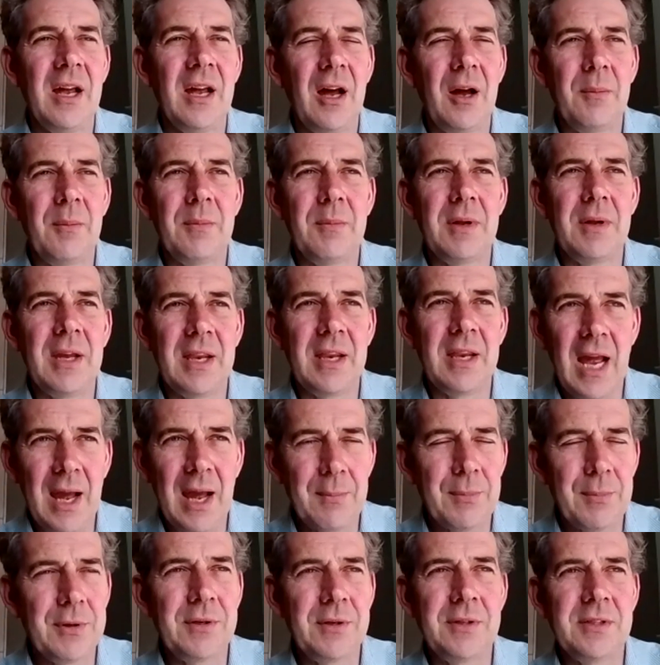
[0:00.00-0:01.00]
Um, it
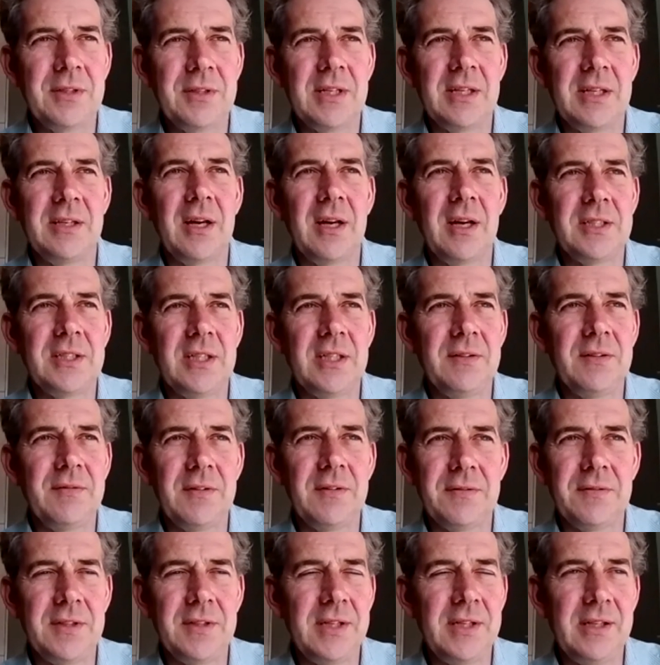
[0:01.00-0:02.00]
happened in
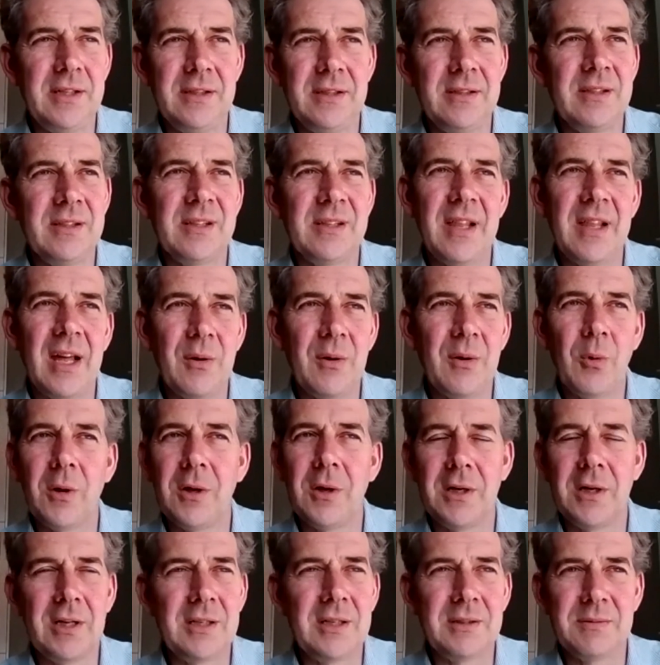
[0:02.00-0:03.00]
1915. There
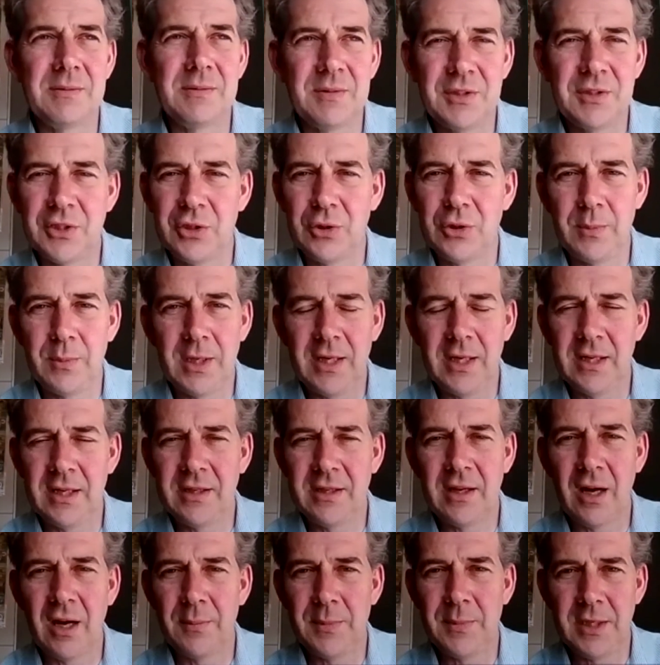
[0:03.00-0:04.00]
were 2
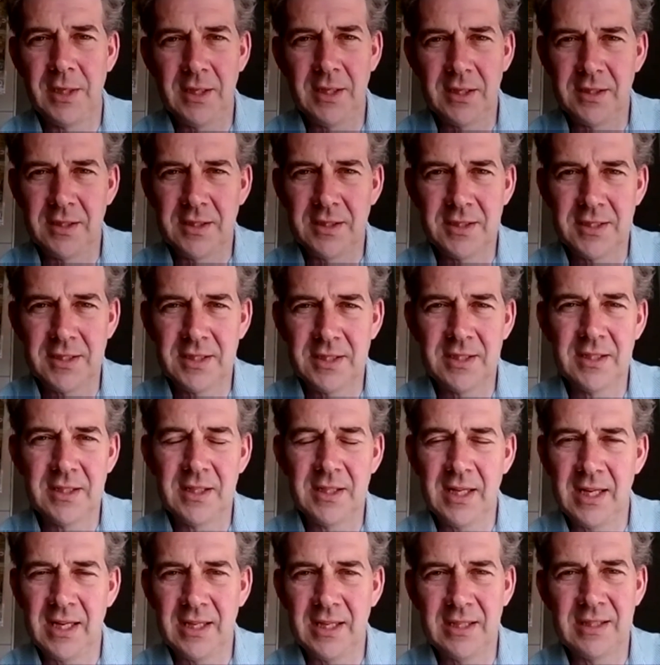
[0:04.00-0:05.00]
million Armenians
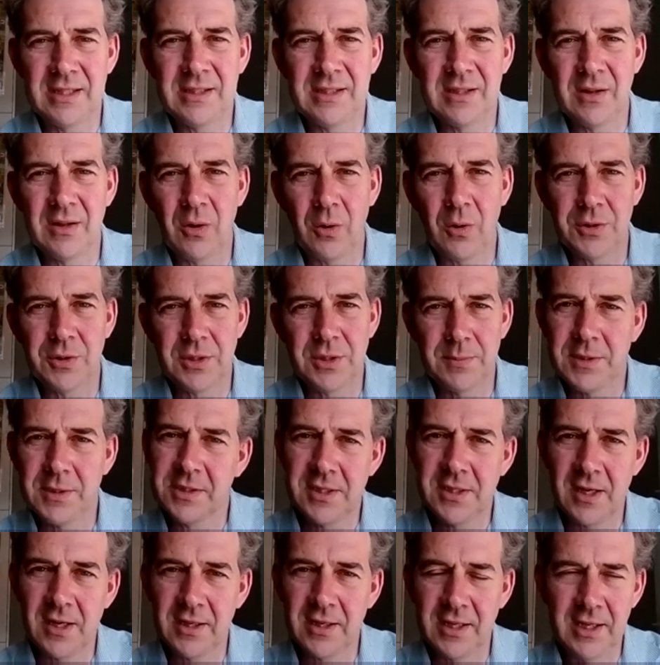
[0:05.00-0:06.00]
in
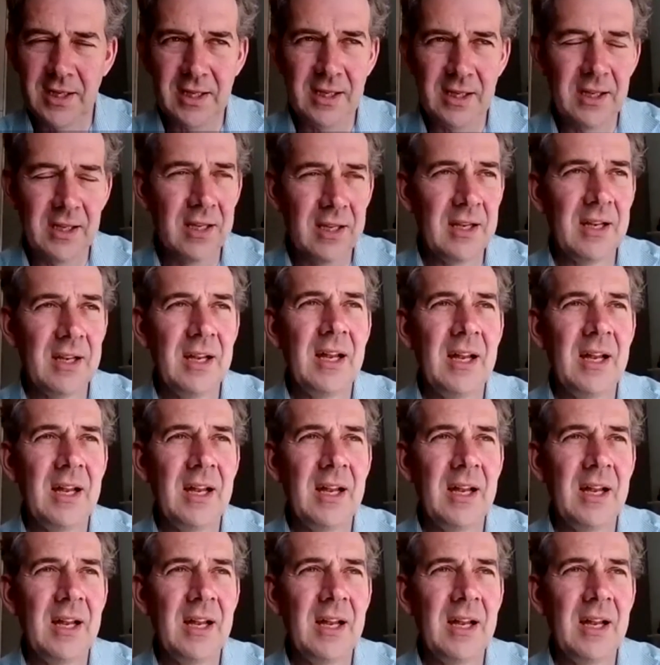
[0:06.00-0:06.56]
Ottoman Turkey.